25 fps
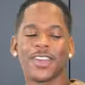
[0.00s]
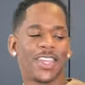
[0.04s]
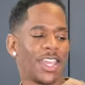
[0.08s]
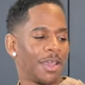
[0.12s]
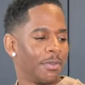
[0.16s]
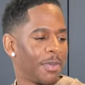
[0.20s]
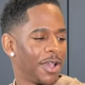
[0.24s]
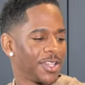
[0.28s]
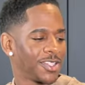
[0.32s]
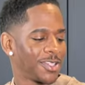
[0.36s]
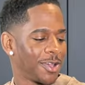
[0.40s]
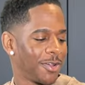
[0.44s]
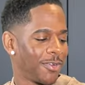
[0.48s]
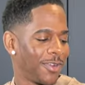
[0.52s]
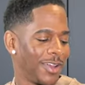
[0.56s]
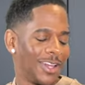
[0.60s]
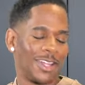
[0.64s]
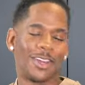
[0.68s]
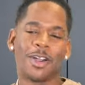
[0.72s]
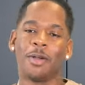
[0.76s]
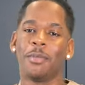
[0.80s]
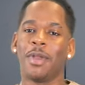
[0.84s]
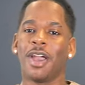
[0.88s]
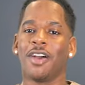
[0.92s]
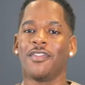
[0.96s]
and get myself a
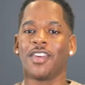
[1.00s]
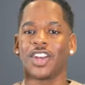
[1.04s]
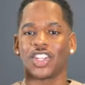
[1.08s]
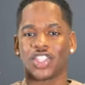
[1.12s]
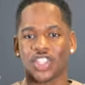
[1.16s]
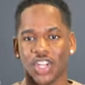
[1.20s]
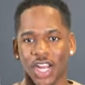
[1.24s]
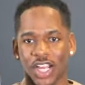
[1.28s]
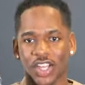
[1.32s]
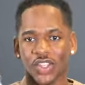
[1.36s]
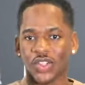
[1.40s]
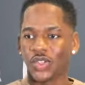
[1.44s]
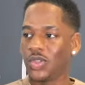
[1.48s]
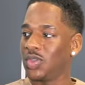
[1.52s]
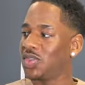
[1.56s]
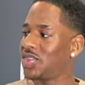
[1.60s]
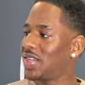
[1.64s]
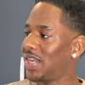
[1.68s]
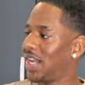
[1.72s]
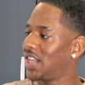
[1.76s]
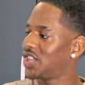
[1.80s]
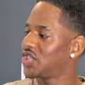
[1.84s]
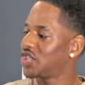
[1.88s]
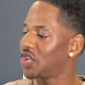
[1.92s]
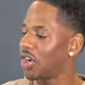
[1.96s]
little bit of a tracksuit. So
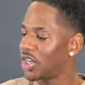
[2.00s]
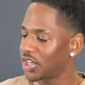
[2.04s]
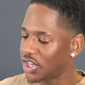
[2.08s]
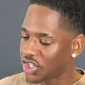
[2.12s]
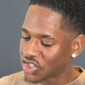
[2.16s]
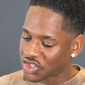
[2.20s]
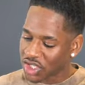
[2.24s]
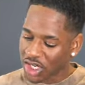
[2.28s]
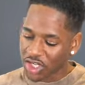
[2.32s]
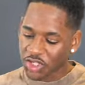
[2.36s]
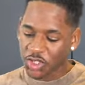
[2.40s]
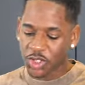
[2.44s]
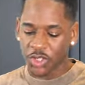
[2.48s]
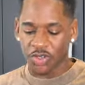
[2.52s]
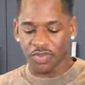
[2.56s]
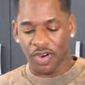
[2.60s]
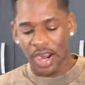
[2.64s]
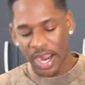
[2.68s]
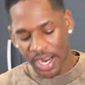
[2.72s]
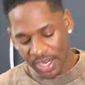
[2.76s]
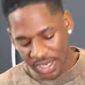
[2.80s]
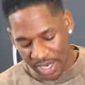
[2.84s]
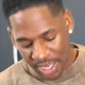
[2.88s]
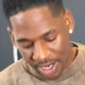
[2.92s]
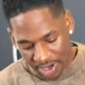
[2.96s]
let's try the tracksuit
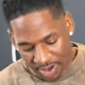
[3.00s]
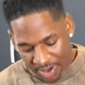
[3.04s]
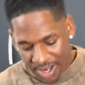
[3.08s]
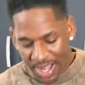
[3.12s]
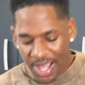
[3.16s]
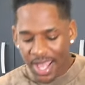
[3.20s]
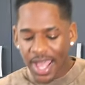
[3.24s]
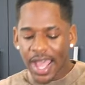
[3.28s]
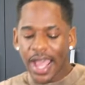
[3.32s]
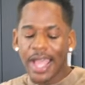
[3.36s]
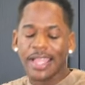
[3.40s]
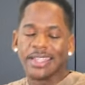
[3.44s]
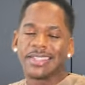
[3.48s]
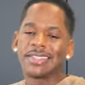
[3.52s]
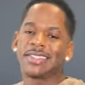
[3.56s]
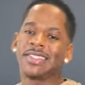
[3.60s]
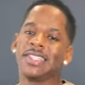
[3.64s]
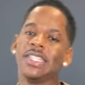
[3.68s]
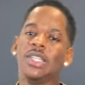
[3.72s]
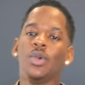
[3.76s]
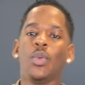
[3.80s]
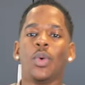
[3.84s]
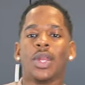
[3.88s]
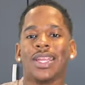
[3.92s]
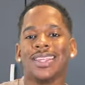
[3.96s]
right now and
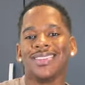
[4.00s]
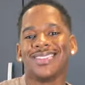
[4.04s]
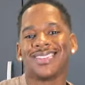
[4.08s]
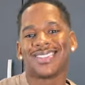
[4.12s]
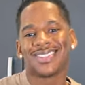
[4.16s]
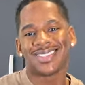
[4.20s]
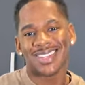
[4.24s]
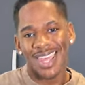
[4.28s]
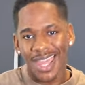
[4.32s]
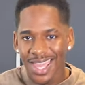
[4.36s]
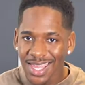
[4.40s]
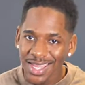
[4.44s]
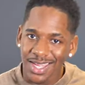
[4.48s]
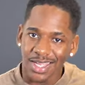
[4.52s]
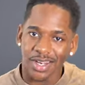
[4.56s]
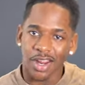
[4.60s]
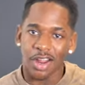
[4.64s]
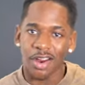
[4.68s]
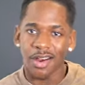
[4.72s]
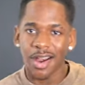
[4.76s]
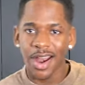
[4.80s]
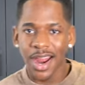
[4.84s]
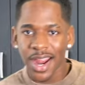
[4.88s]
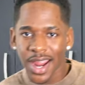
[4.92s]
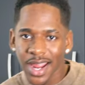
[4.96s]
see what it's saying,
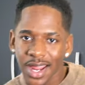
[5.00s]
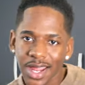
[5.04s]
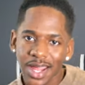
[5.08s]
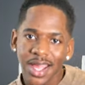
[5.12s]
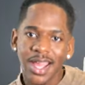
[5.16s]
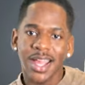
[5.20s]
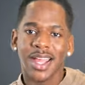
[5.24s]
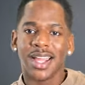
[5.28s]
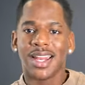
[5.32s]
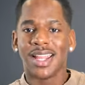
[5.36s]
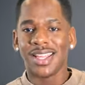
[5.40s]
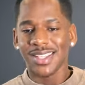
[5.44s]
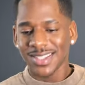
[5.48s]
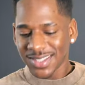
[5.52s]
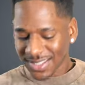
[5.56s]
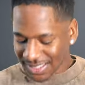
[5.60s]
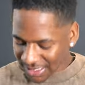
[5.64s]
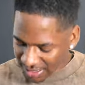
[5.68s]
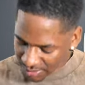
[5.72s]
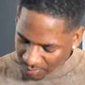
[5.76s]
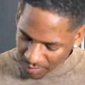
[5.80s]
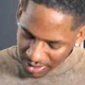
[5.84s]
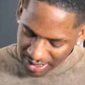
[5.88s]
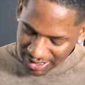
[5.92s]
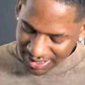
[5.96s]
all right? Let's
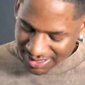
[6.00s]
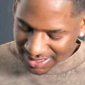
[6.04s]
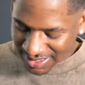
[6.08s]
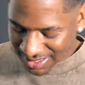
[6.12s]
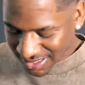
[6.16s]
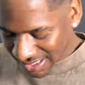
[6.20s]
see what it's